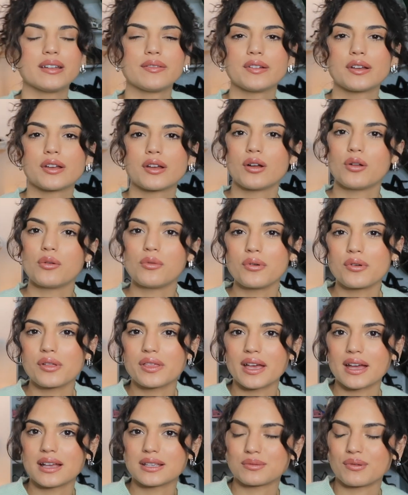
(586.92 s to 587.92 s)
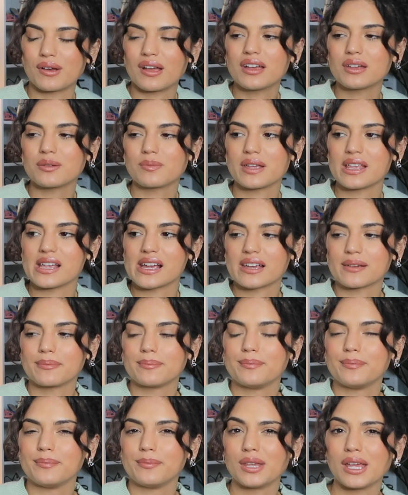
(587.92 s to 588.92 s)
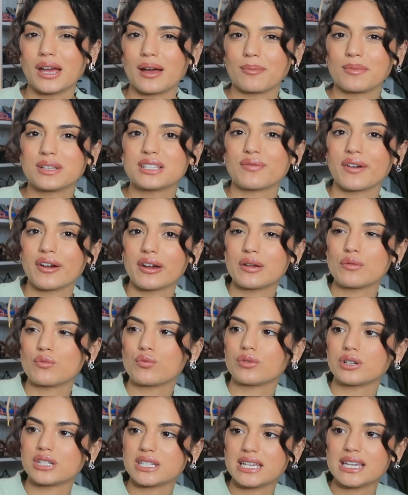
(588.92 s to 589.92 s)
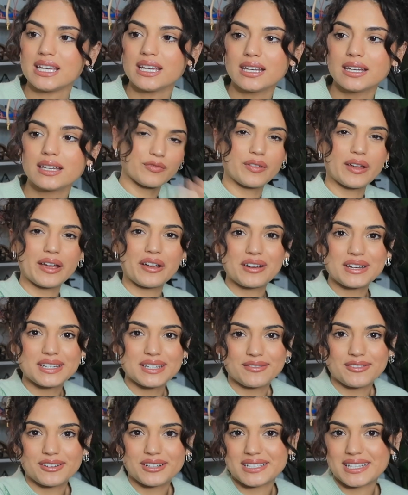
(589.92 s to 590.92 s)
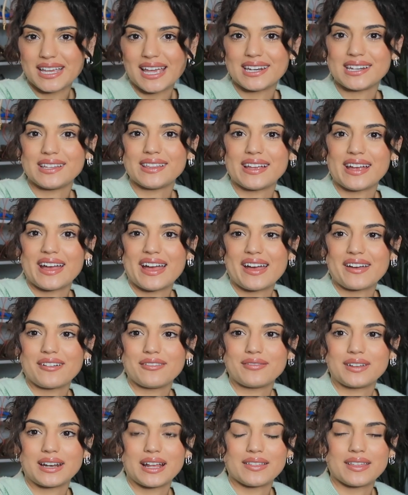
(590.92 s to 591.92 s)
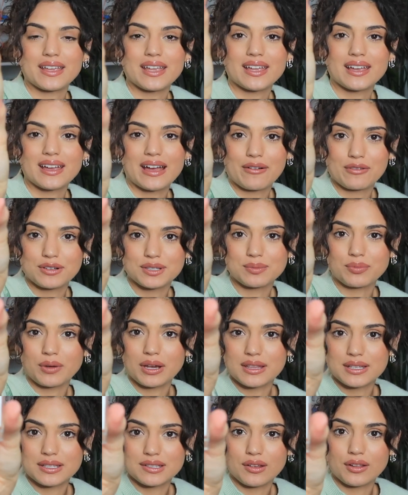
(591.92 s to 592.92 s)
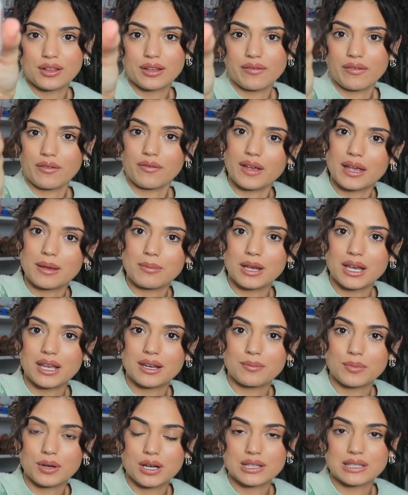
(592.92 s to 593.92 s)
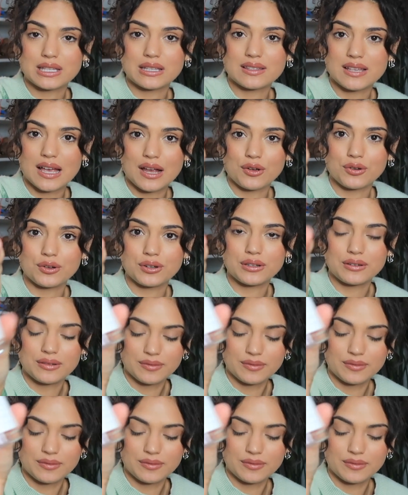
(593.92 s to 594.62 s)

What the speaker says: if a girl wore that as well, I'd be like, yum. It's very woody, very different to anything I have. And I think I will spray this all over Fabian because it's that good.